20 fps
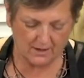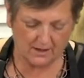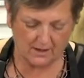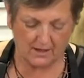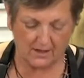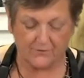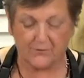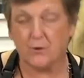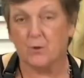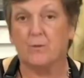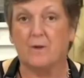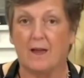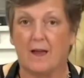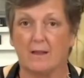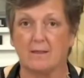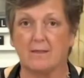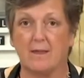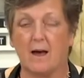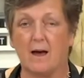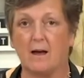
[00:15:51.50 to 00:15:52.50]
If you
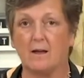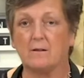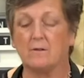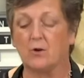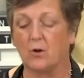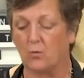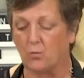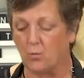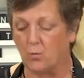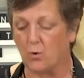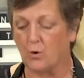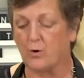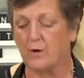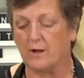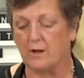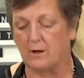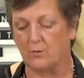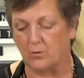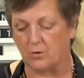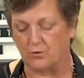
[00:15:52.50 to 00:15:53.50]
get that, don't
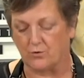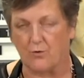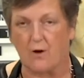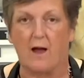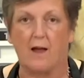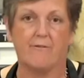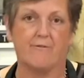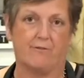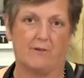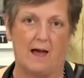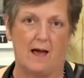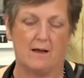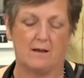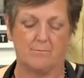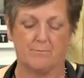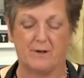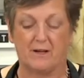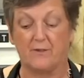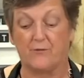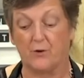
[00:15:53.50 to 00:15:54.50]
worry, it will dry
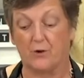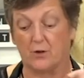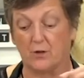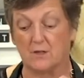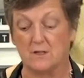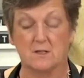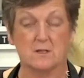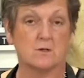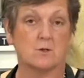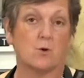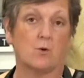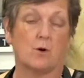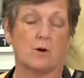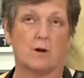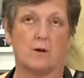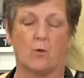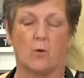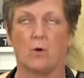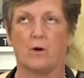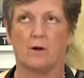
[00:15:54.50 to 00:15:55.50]
flat, but if you're gonna
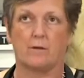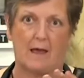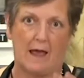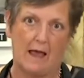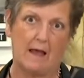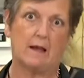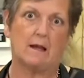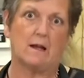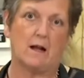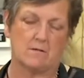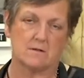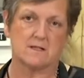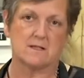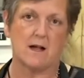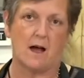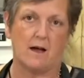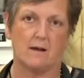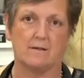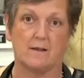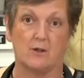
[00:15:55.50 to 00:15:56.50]
store it or hang it
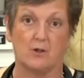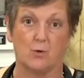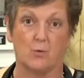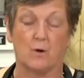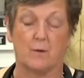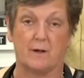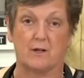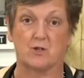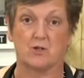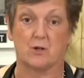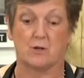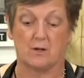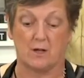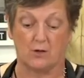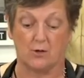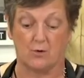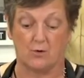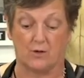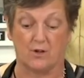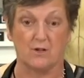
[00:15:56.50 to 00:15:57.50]
outside, then you wanna make sure
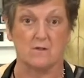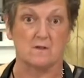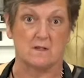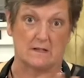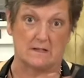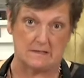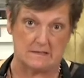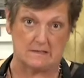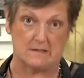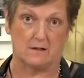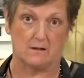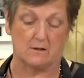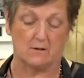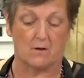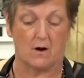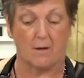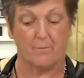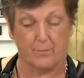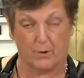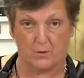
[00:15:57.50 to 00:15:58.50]
that you're using a
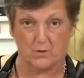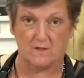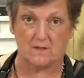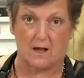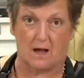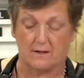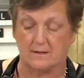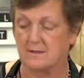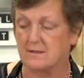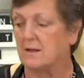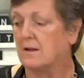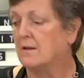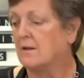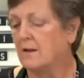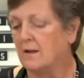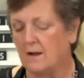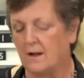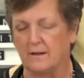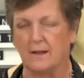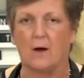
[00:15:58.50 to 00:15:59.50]
sealer on both sides,
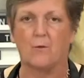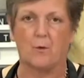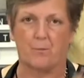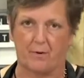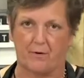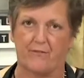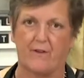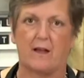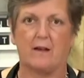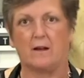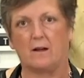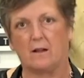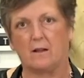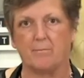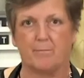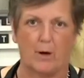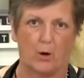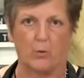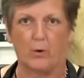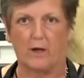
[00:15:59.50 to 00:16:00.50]
and that will prevent any
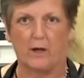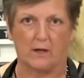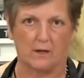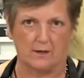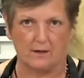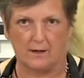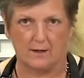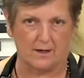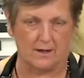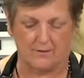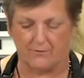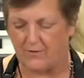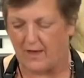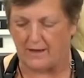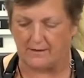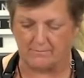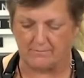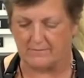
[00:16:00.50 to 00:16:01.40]
bowing and any of that